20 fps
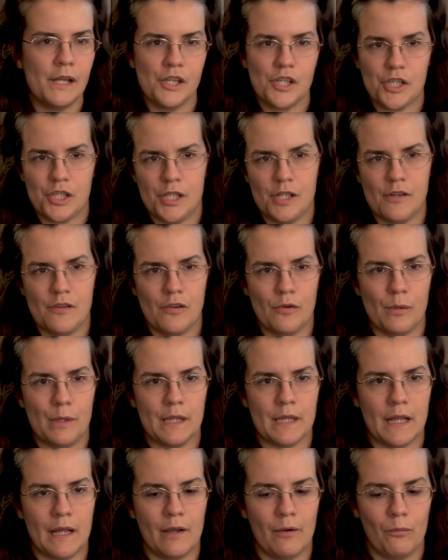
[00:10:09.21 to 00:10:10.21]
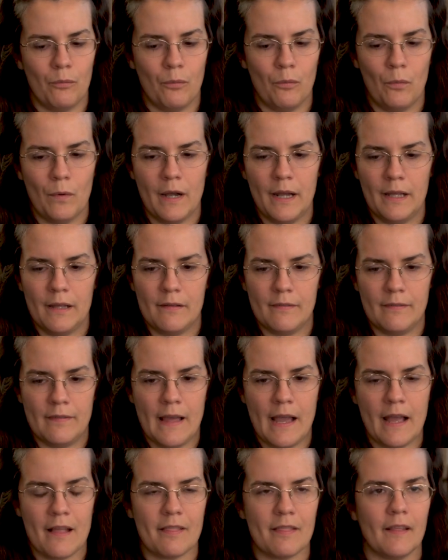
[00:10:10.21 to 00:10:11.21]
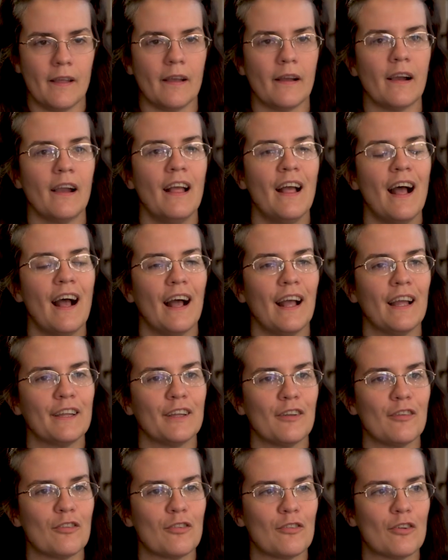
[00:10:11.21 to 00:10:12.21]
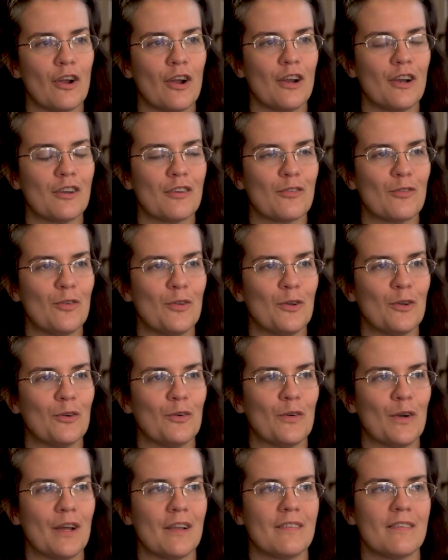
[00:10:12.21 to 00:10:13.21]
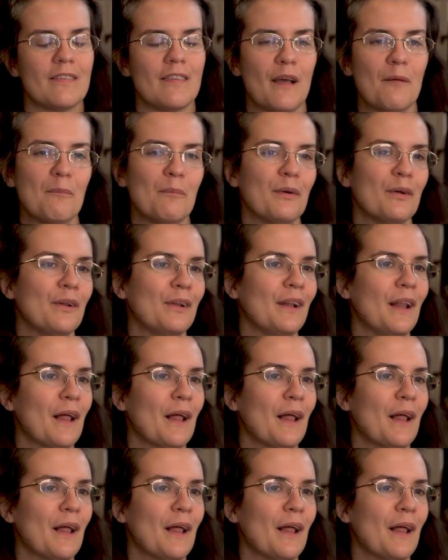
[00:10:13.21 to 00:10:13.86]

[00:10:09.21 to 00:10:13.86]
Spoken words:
is she doing that? Why is that there? I can start to assemble